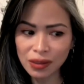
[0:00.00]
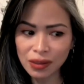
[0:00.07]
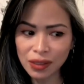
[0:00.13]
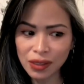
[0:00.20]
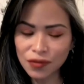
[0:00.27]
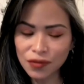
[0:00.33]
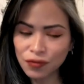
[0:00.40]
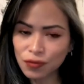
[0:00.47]

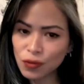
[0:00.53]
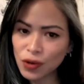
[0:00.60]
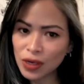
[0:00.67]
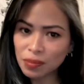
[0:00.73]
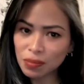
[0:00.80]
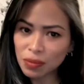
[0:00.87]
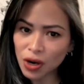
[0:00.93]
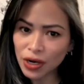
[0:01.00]
if
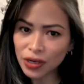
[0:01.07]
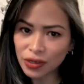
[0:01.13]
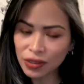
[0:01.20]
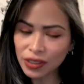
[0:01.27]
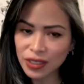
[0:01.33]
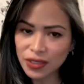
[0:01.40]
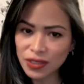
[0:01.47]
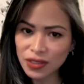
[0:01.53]
one partner
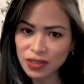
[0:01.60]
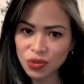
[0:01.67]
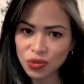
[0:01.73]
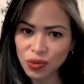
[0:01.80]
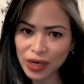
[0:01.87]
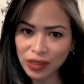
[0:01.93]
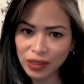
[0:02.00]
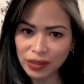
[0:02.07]
gets
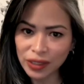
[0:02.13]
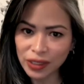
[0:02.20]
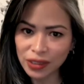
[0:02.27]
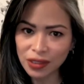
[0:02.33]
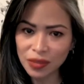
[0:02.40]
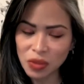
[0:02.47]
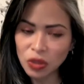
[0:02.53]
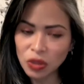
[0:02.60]
dysregulated
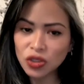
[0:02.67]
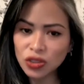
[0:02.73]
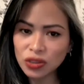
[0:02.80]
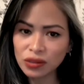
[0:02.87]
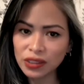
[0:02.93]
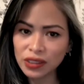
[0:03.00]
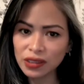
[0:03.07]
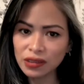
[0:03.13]

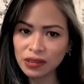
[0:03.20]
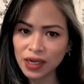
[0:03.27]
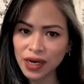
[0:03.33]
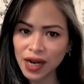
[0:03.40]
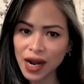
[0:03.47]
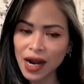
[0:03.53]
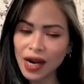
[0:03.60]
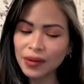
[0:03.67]
emotionally,
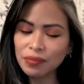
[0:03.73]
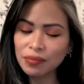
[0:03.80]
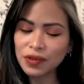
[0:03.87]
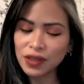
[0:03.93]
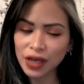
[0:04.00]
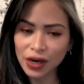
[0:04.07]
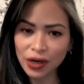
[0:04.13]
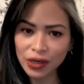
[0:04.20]
that I'm
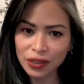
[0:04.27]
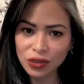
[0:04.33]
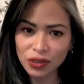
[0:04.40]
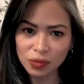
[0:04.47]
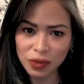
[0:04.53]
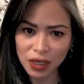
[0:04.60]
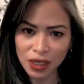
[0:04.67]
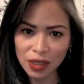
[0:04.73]
there to
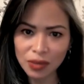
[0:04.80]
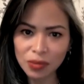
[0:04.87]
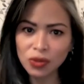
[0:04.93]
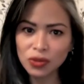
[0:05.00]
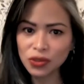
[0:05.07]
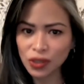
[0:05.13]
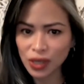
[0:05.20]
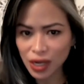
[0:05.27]
be
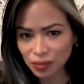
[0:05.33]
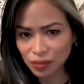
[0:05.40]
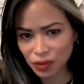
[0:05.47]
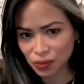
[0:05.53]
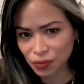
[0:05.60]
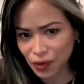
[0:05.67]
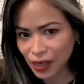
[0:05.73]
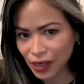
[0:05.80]
able to help
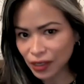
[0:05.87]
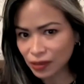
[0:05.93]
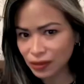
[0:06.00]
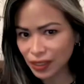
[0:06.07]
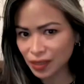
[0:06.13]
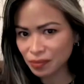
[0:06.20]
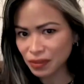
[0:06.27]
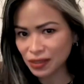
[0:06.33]
them
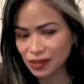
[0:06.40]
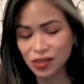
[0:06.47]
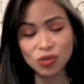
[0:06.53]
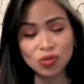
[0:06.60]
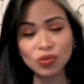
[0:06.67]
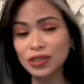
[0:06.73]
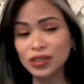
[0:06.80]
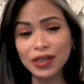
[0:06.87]
regulate, because
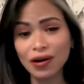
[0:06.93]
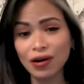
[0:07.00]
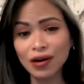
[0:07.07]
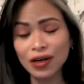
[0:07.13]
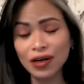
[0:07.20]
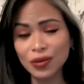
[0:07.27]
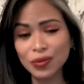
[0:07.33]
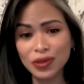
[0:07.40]
it's really
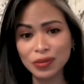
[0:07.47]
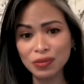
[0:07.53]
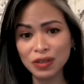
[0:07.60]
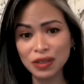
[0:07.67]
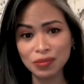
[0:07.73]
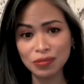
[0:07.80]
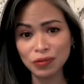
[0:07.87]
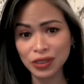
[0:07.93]
hard when
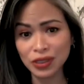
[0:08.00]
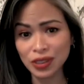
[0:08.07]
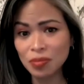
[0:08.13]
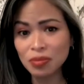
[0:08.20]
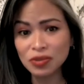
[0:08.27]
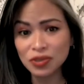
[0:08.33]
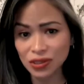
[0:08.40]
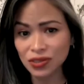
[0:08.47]
when
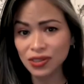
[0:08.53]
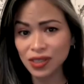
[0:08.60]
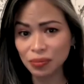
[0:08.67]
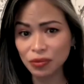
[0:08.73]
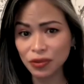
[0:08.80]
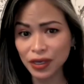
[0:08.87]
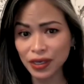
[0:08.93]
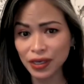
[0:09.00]
couples are
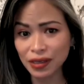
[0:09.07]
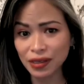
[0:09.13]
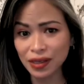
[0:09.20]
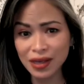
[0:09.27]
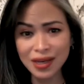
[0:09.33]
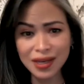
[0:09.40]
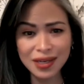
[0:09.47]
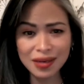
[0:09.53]
separating.
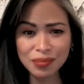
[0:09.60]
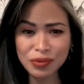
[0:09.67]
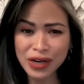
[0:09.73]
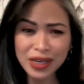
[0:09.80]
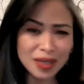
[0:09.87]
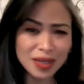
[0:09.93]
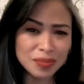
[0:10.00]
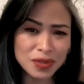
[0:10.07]

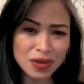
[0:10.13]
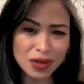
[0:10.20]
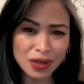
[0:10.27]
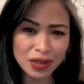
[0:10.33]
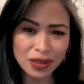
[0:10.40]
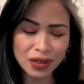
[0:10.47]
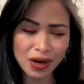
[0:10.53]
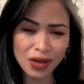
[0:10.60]
Breakups
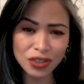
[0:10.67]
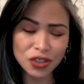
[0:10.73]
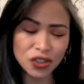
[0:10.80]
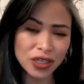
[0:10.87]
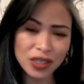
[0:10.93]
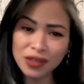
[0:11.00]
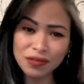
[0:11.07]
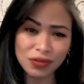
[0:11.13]
are
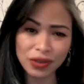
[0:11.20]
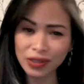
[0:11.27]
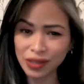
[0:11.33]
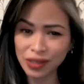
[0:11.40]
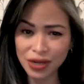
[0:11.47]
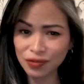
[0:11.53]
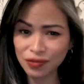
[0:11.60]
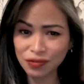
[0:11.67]
shitty for a
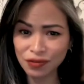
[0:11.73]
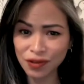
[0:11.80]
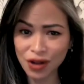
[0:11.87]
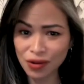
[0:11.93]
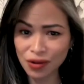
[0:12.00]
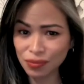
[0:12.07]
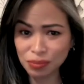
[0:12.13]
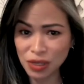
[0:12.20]
lot of
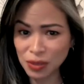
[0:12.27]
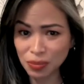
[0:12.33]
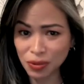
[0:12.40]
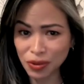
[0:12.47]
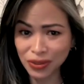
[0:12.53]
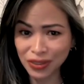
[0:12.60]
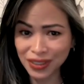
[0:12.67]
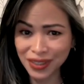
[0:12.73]

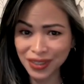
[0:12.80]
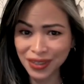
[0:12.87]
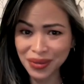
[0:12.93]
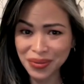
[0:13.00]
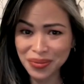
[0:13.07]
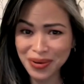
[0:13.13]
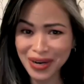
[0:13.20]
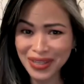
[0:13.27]
people,
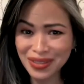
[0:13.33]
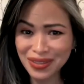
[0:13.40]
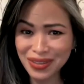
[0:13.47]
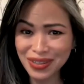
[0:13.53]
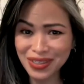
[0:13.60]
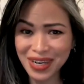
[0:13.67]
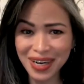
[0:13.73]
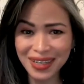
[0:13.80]
right?
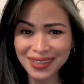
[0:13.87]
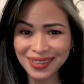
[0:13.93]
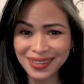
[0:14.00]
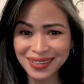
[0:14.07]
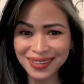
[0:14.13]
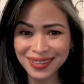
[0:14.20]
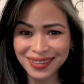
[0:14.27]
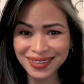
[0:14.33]
They're not
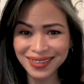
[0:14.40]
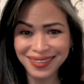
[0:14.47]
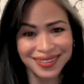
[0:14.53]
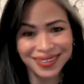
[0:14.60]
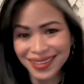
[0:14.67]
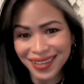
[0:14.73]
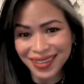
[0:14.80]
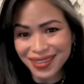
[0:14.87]

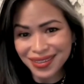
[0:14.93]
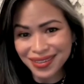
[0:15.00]
they,